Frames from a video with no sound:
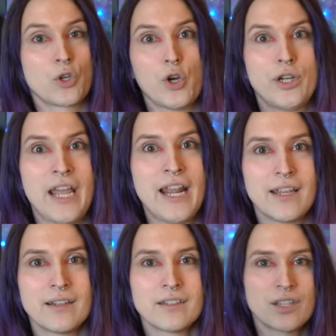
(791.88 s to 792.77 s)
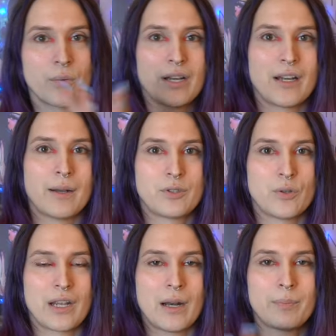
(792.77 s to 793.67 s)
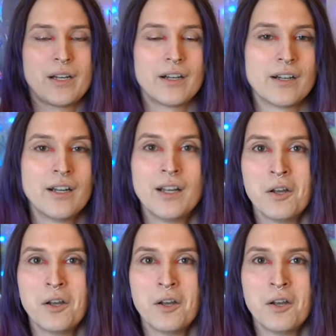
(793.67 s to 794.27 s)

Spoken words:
couldn't hit it, so we ended up doing it up here,